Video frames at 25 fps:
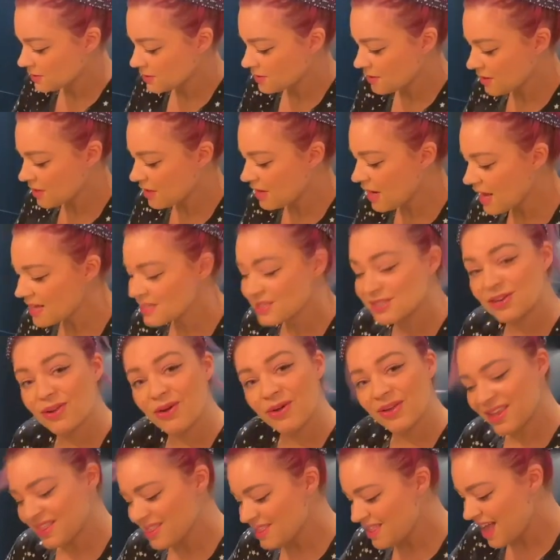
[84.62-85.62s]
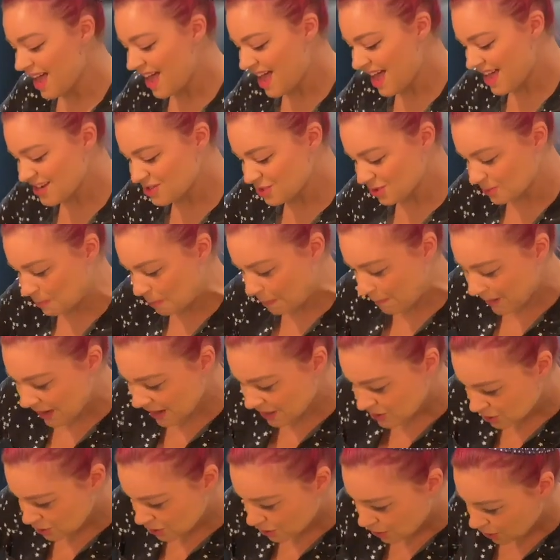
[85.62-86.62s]
The last lot in there, just
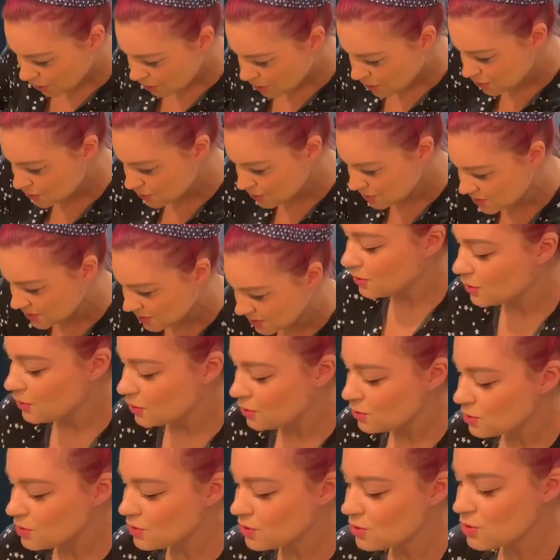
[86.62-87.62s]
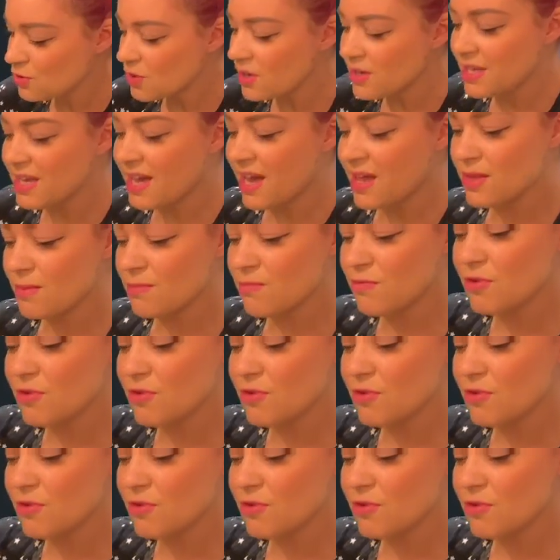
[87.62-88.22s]
bash those. You're just trying to get them